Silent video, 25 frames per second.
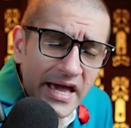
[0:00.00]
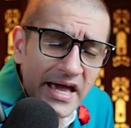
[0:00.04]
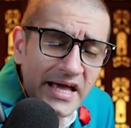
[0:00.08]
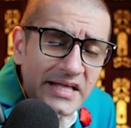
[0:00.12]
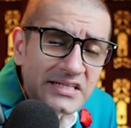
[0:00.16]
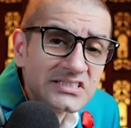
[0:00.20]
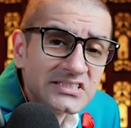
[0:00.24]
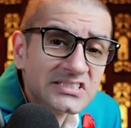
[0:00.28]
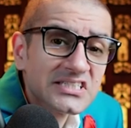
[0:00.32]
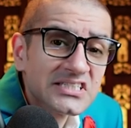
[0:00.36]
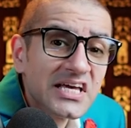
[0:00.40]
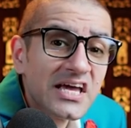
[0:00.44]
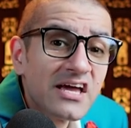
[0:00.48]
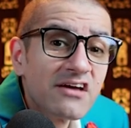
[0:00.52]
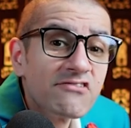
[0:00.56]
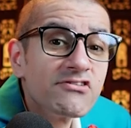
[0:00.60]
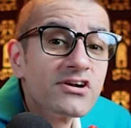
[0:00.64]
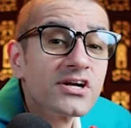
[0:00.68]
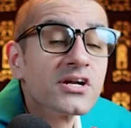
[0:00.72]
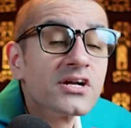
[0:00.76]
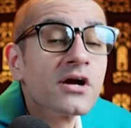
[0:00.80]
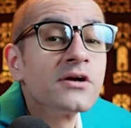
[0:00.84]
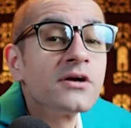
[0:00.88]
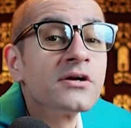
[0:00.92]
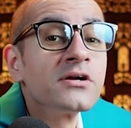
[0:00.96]
and save
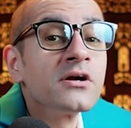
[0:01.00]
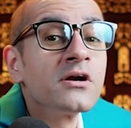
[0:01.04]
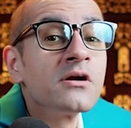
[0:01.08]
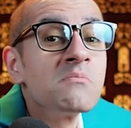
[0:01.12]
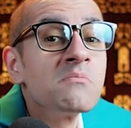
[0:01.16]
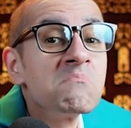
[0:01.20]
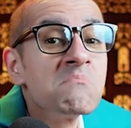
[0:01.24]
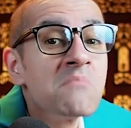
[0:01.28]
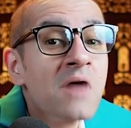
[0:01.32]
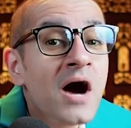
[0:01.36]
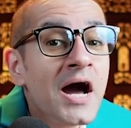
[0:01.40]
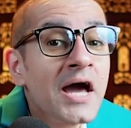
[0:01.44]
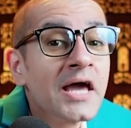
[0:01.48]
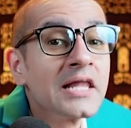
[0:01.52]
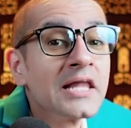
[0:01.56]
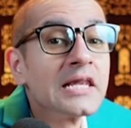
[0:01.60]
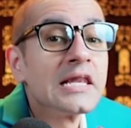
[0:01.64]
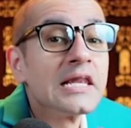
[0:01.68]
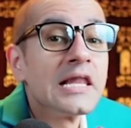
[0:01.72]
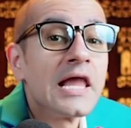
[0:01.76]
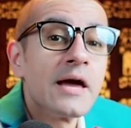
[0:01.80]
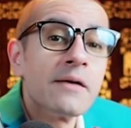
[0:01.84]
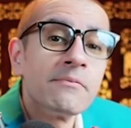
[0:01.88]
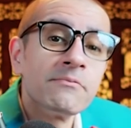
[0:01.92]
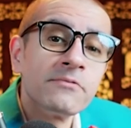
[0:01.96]
it under my
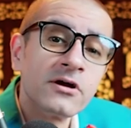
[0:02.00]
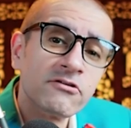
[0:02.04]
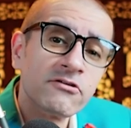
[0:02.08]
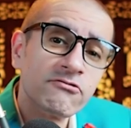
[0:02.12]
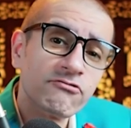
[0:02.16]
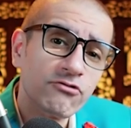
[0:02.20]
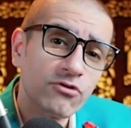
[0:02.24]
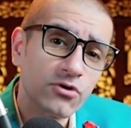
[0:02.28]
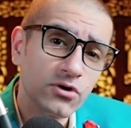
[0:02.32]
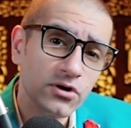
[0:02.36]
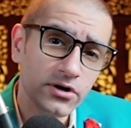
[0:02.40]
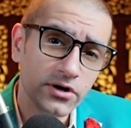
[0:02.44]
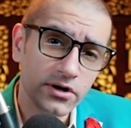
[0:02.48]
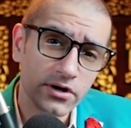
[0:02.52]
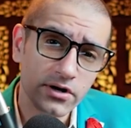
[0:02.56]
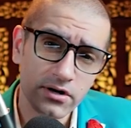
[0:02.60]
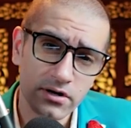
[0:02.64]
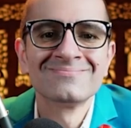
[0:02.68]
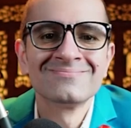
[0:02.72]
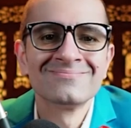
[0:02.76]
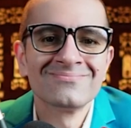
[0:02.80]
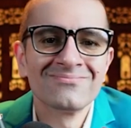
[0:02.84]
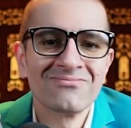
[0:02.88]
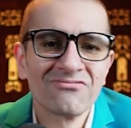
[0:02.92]
lambda folder.